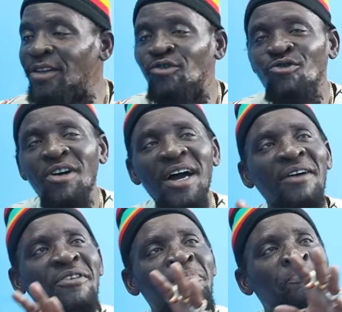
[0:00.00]
that you
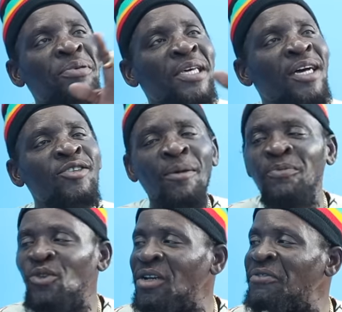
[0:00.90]
every page
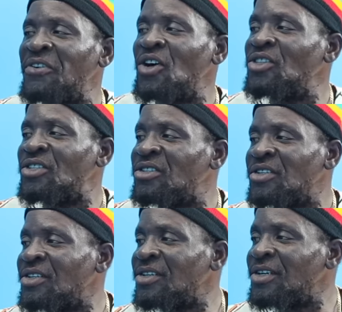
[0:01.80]
up to the front.
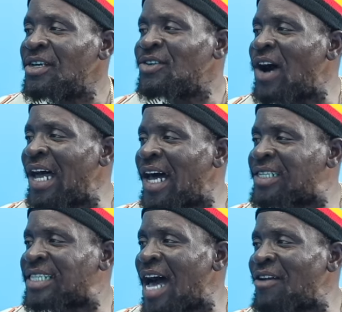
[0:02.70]
You
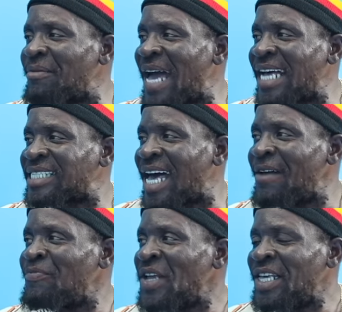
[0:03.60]
understand what I
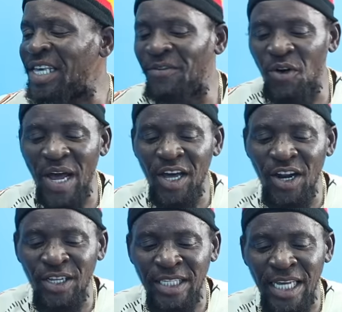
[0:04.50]
say? Even when you
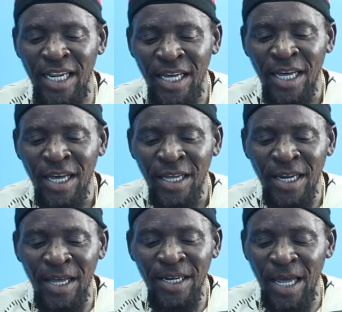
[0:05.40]
don't see the,
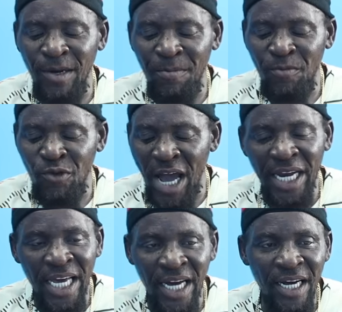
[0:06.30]
the, the,
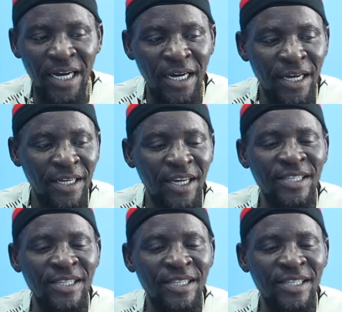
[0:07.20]
the you